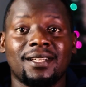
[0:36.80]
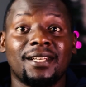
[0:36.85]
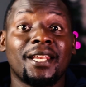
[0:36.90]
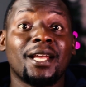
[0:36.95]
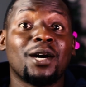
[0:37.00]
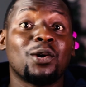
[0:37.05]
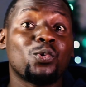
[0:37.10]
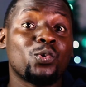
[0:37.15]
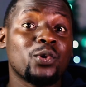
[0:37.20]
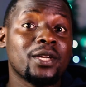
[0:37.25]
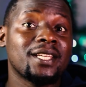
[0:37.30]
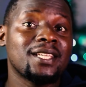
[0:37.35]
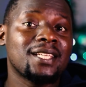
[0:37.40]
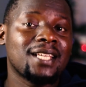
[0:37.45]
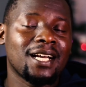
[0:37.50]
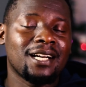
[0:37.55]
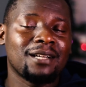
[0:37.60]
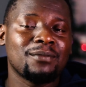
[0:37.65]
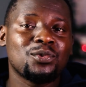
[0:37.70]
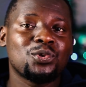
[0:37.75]
now when it
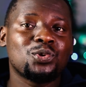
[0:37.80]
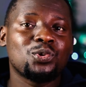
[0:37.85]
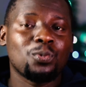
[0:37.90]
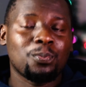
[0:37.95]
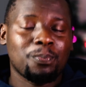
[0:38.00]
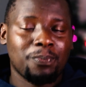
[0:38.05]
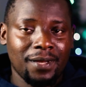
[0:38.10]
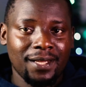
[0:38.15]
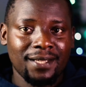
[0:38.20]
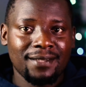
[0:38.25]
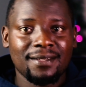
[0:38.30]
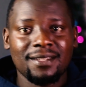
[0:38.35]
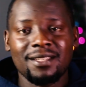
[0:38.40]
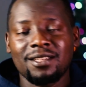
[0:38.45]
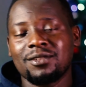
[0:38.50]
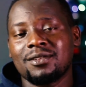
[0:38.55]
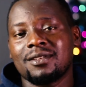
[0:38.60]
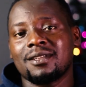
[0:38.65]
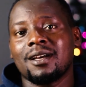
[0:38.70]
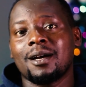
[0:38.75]
comes to placing
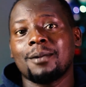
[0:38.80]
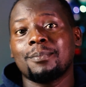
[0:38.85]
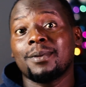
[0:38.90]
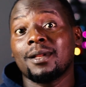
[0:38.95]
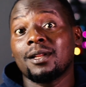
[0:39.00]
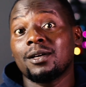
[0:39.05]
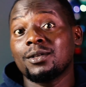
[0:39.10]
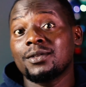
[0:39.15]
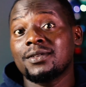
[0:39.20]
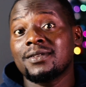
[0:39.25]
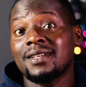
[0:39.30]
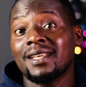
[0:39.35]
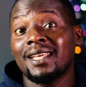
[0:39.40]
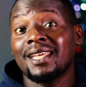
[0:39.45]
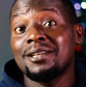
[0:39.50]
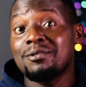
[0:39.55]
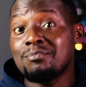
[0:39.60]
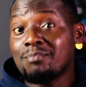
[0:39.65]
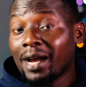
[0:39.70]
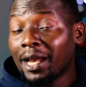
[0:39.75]
your stop loss
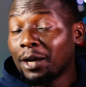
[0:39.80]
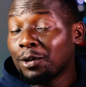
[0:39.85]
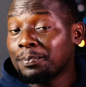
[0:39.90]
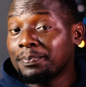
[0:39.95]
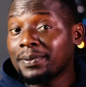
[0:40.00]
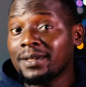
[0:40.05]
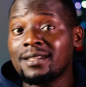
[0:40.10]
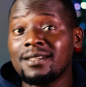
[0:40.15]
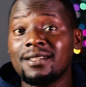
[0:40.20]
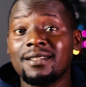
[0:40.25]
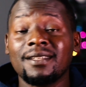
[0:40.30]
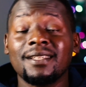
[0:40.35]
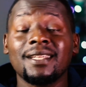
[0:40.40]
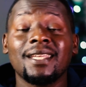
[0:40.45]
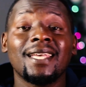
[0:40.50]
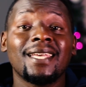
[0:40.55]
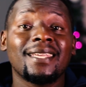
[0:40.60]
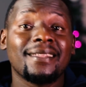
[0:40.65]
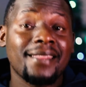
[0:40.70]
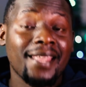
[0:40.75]
in my opinion
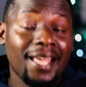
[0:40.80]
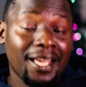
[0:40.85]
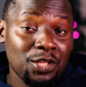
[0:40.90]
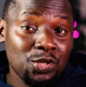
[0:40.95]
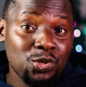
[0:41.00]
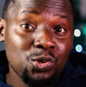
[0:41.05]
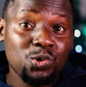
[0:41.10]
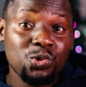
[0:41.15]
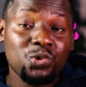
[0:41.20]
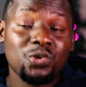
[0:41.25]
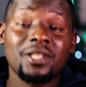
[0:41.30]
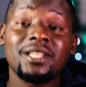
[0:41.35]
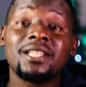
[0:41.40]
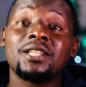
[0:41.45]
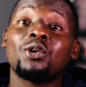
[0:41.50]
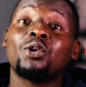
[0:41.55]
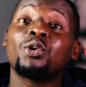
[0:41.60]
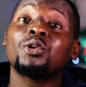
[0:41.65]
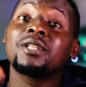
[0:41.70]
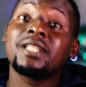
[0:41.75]
there are usually
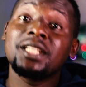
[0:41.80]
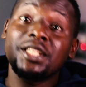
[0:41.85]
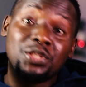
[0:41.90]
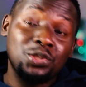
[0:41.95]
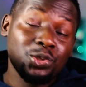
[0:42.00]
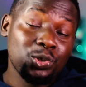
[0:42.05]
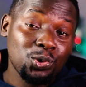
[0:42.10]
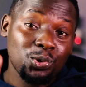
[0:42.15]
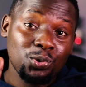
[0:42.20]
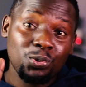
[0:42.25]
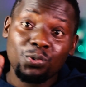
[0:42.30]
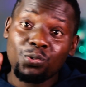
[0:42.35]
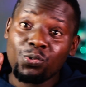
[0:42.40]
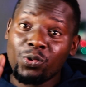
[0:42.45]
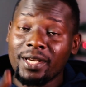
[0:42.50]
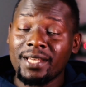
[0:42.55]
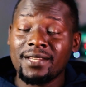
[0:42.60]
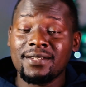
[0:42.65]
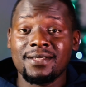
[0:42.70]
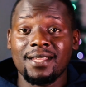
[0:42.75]
only two
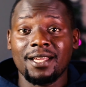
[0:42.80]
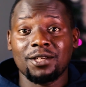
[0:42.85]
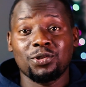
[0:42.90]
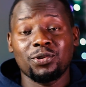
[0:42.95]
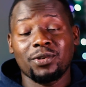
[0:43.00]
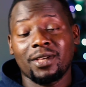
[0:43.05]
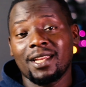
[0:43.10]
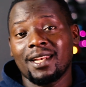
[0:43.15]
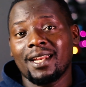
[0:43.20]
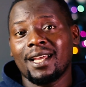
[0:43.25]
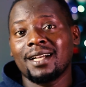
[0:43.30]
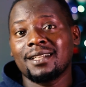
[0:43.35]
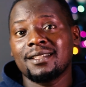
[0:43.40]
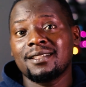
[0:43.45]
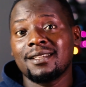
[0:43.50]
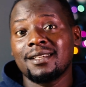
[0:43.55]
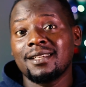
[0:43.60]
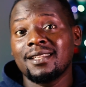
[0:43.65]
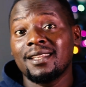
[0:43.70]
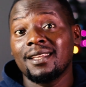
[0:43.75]
ways that you can
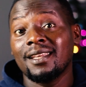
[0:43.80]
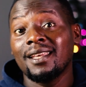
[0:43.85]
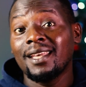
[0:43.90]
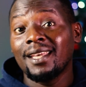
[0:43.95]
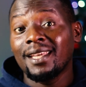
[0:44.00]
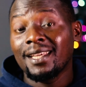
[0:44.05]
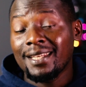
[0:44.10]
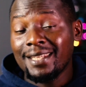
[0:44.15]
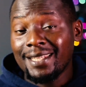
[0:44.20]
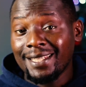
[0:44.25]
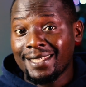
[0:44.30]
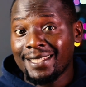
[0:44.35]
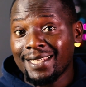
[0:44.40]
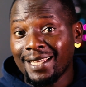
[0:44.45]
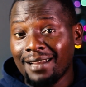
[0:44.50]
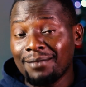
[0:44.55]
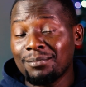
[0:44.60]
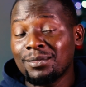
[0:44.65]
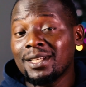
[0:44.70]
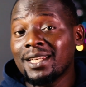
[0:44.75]
actually
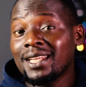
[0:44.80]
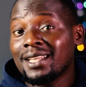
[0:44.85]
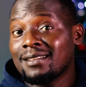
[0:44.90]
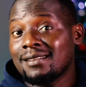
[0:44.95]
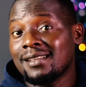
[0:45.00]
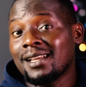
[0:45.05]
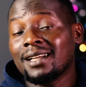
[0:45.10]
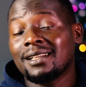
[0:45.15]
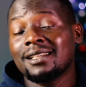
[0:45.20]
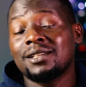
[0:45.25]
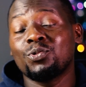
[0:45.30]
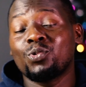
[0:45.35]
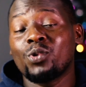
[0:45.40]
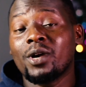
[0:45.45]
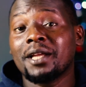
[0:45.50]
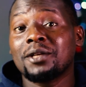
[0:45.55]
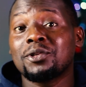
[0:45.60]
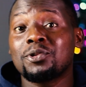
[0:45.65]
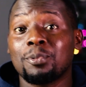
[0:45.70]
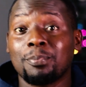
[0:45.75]
determine exactly
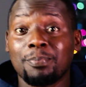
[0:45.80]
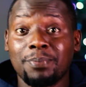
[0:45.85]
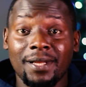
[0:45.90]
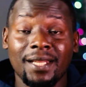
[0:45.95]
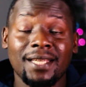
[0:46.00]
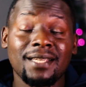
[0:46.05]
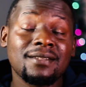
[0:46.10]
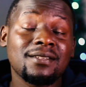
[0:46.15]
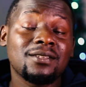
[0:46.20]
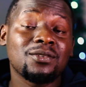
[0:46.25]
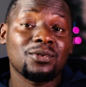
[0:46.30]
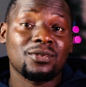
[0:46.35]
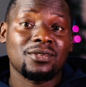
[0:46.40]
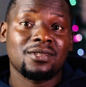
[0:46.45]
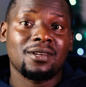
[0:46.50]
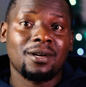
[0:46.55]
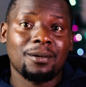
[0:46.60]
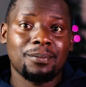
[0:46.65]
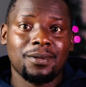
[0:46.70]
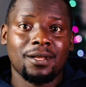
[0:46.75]
where to place your
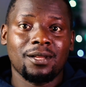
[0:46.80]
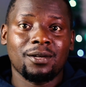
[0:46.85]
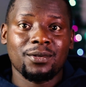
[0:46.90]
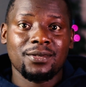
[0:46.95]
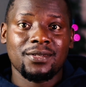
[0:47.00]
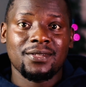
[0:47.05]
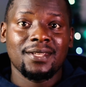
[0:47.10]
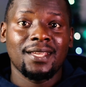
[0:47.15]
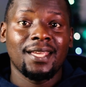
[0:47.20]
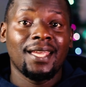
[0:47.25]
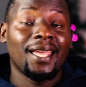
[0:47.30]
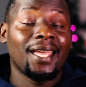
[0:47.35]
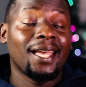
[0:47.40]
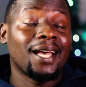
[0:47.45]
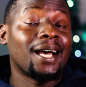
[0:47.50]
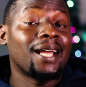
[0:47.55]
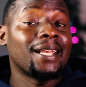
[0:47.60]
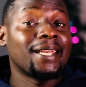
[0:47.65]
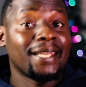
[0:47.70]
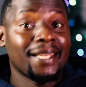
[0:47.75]
stop loss
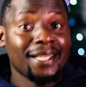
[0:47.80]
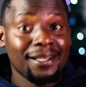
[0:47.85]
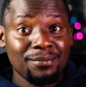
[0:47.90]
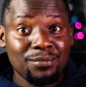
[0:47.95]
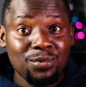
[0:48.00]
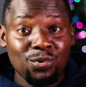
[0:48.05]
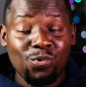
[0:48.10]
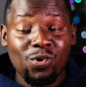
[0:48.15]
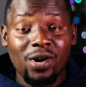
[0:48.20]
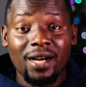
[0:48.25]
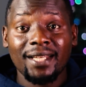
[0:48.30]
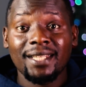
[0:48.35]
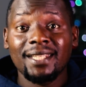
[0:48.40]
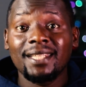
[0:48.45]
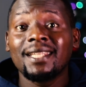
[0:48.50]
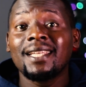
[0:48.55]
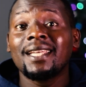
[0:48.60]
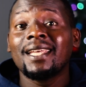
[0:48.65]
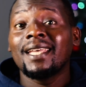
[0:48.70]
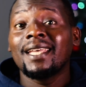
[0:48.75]
and number one
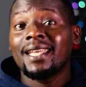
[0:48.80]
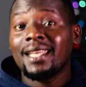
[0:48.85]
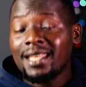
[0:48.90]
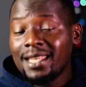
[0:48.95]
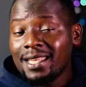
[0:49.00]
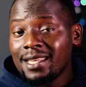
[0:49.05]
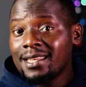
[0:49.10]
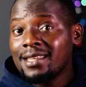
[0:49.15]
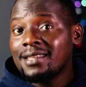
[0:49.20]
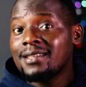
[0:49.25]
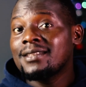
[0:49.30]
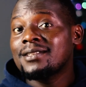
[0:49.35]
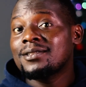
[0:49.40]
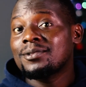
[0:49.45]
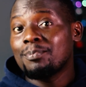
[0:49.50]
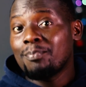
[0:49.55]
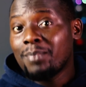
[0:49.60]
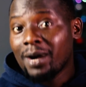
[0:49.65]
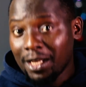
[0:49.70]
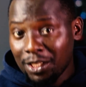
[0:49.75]
is
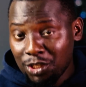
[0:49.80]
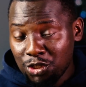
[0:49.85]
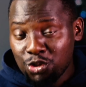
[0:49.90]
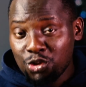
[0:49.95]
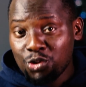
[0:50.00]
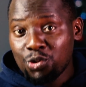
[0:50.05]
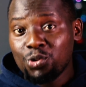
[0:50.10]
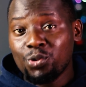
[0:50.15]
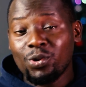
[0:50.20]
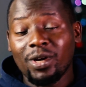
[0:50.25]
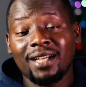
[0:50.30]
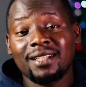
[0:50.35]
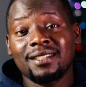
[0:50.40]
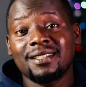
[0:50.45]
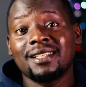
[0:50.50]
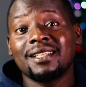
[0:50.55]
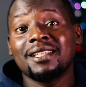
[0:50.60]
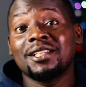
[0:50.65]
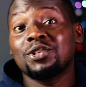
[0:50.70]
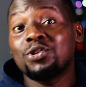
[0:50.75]
by you
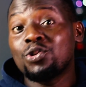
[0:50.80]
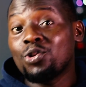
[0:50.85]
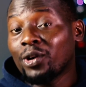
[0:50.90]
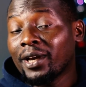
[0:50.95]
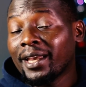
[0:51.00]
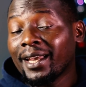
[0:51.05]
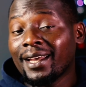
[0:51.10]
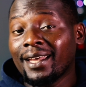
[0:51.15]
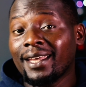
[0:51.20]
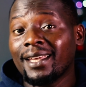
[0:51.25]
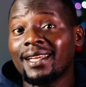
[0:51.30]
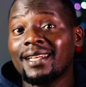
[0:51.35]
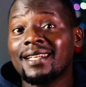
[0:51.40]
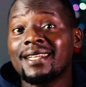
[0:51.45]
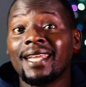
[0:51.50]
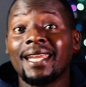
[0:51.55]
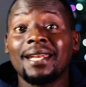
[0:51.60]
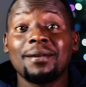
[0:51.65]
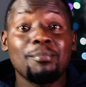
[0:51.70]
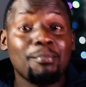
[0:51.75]
actually going ahead
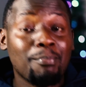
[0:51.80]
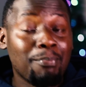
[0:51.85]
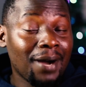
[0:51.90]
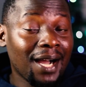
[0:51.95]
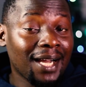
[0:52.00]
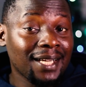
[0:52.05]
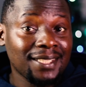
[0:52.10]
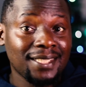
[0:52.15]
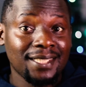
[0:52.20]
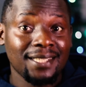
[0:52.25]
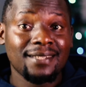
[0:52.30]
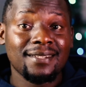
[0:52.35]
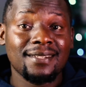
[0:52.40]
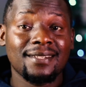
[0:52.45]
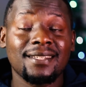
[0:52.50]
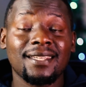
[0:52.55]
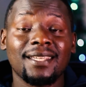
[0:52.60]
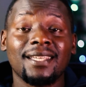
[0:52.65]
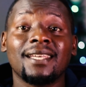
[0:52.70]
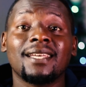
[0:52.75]
and back
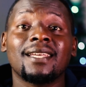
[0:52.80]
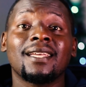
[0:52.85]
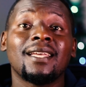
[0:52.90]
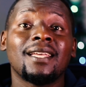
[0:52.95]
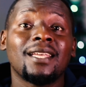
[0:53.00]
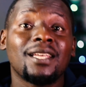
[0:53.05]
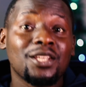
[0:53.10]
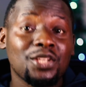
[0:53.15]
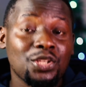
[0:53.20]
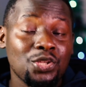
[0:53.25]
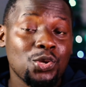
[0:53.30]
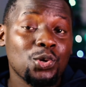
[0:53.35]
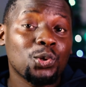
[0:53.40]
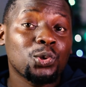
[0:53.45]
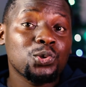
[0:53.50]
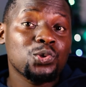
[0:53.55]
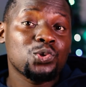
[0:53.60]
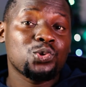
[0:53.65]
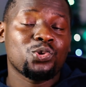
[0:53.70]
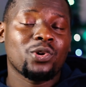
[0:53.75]
testing
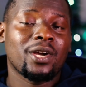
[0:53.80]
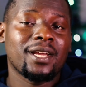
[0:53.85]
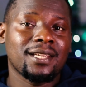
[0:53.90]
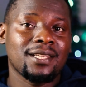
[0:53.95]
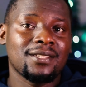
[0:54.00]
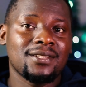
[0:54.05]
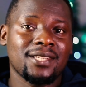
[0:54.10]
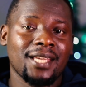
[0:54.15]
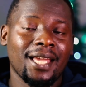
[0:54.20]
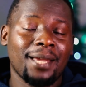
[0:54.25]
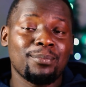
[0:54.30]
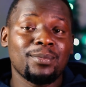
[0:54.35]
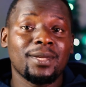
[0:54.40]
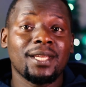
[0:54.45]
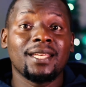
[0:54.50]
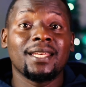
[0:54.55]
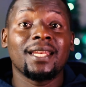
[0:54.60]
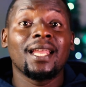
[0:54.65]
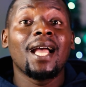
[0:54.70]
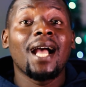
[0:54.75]
your strategy i
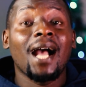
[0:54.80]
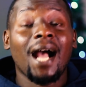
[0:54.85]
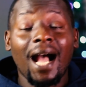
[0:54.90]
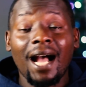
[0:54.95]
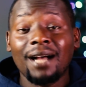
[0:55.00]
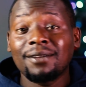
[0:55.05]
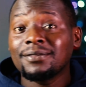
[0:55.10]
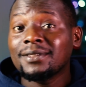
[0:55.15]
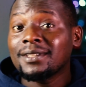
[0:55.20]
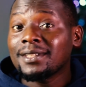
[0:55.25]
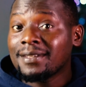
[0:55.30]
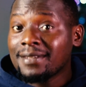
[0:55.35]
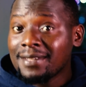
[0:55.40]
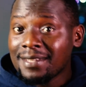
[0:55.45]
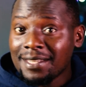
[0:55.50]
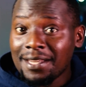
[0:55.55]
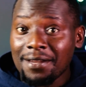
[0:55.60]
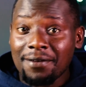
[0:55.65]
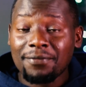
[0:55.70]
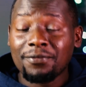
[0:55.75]
mean after
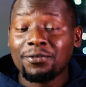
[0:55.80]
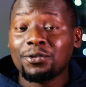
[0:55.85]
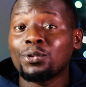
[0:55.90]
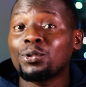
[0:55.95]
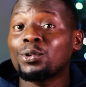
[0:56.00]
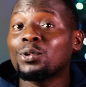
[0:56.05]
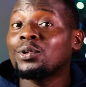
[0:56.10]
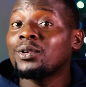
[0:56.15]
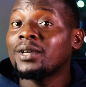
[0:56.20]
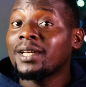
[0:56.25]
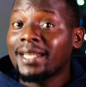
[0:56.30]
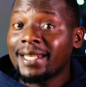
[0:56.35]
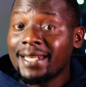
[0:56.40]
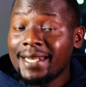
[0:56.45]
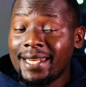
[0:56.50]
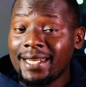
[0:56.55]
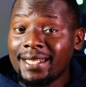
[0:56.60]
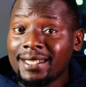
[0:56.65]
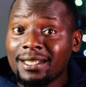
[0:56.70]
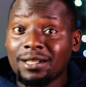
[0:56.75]
several
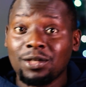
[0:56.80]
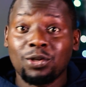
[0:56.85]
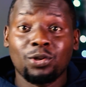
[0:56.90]
data